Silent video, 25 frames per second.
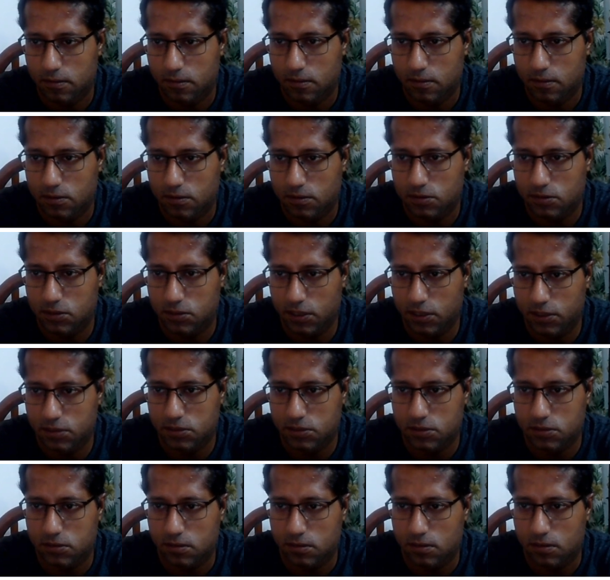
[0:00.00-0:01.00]

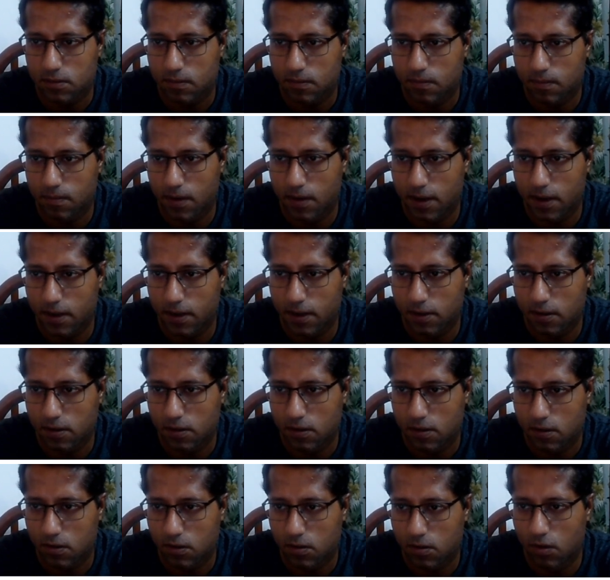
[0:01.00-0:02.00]
6 by,
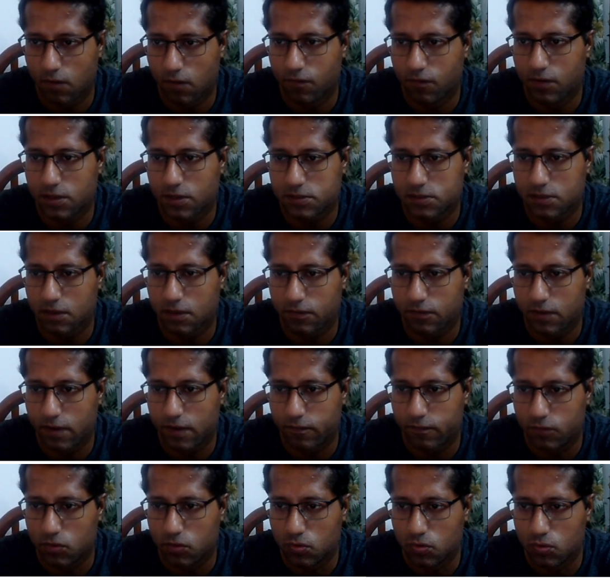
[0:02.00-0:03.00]
obviously we
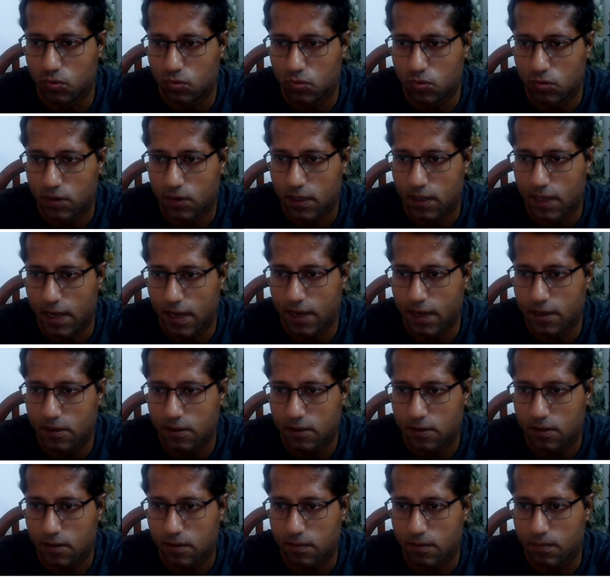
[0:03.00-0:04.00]
have to do
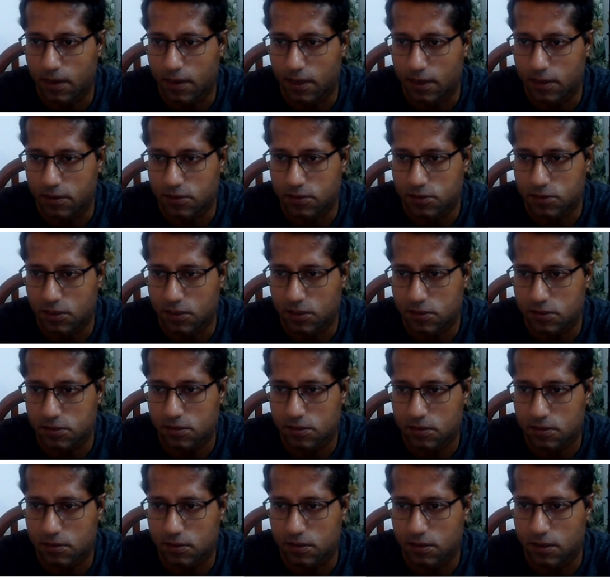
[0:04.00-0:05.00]
8 minus 6,
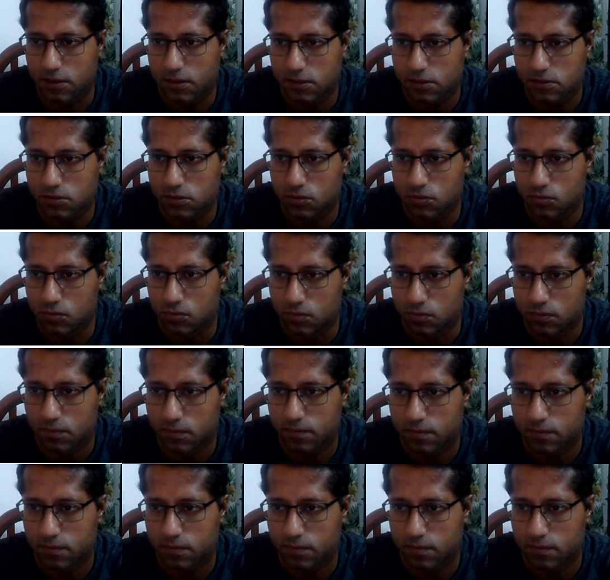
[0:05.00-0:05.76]
that is 2.